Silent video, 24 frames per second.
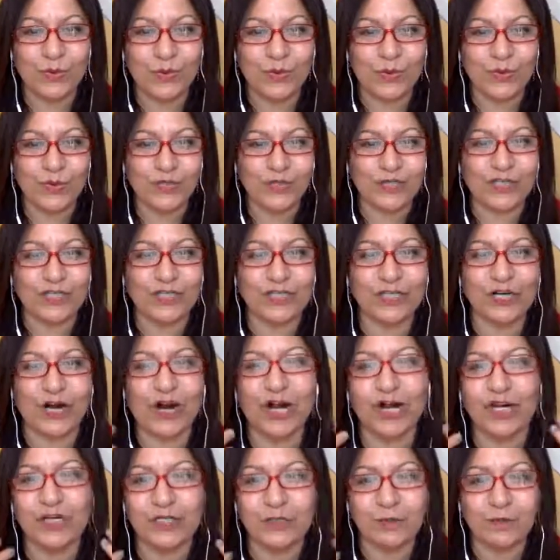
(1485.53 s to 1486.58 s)

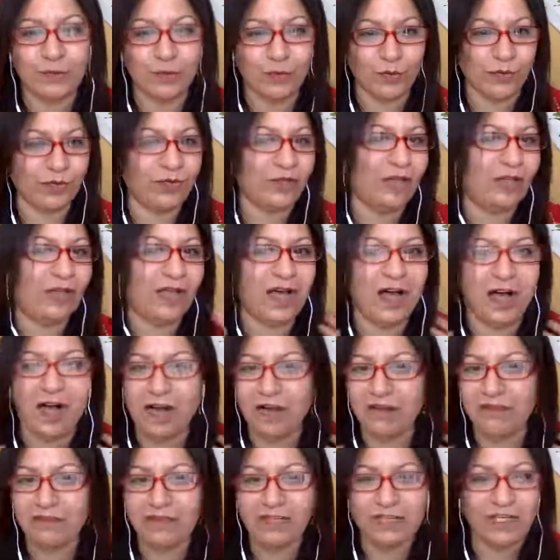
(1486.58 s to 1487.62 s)
start to pour
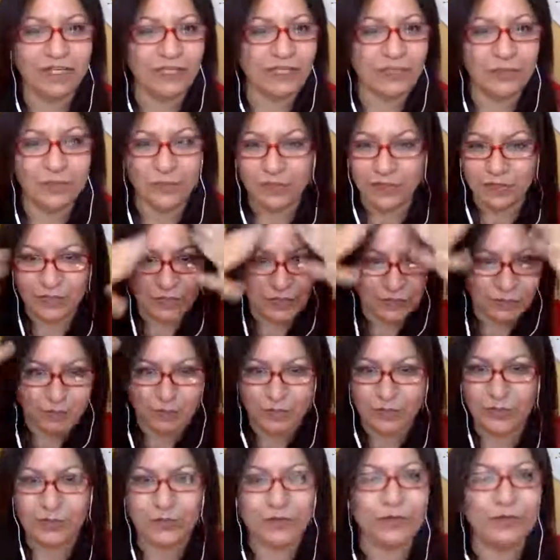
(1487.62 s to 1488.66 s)
love into this
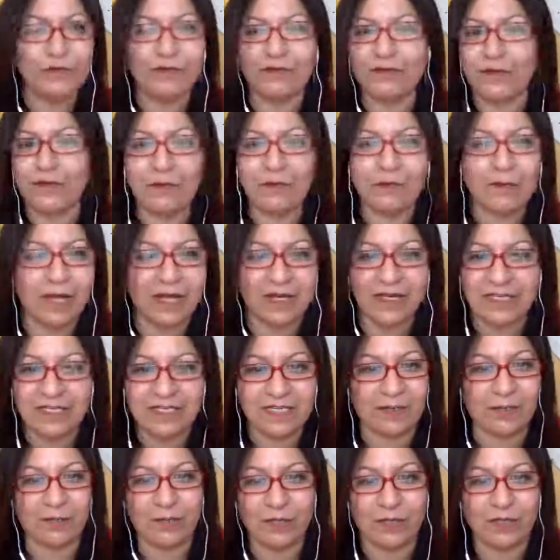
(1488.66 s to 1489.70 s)
beautiful body
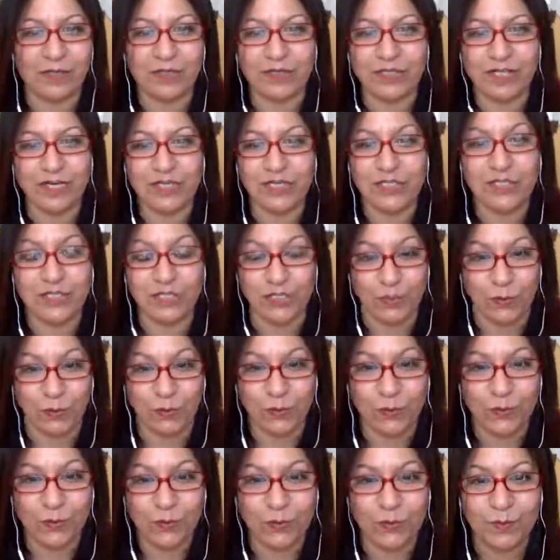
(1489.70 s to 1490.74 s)
temple that is
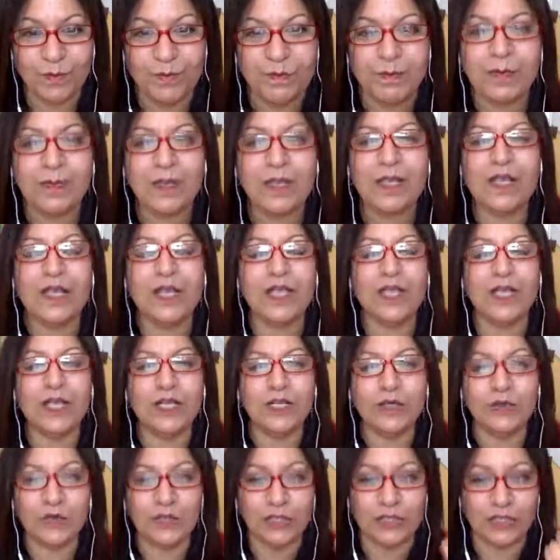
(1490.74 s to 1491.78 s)
you,
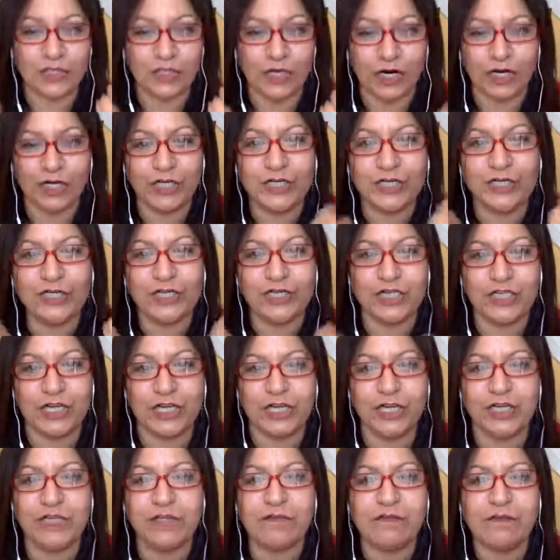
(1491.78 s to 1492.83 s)
you start to
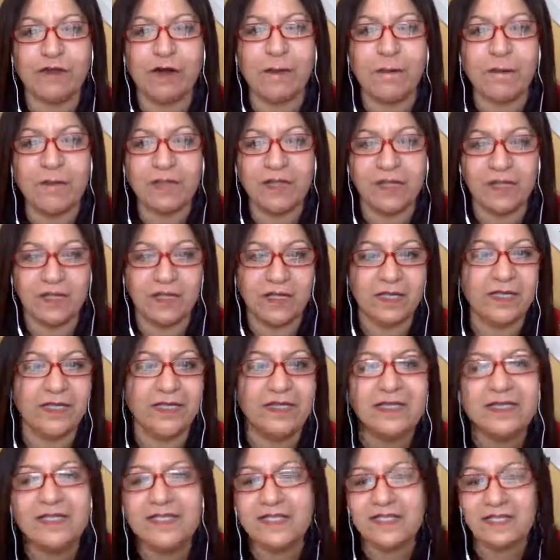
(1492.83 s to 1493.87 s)
change from the
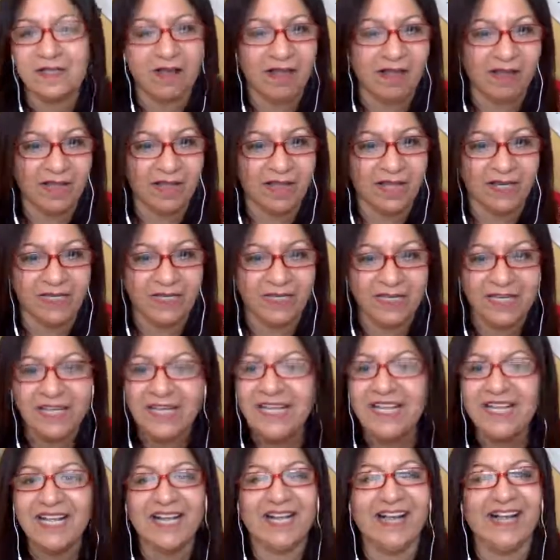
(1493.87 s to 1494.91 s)
inside
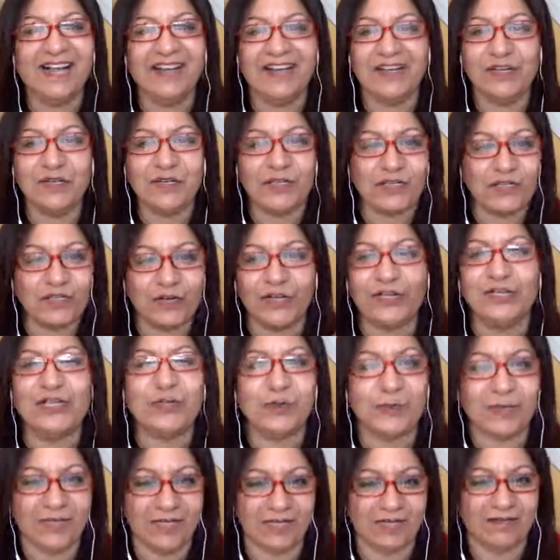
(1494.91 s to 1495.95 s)
and you start to
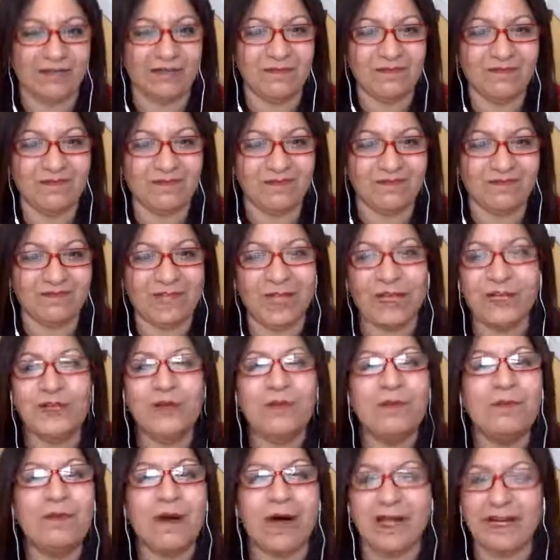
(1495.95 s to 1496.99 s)
heal. And your
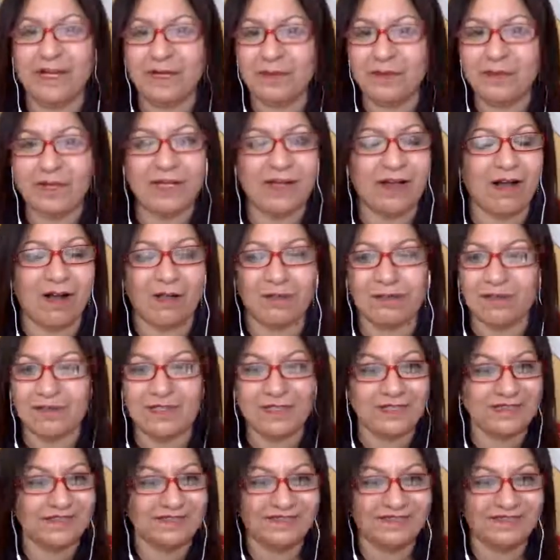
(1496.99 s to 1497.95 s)
body becomes,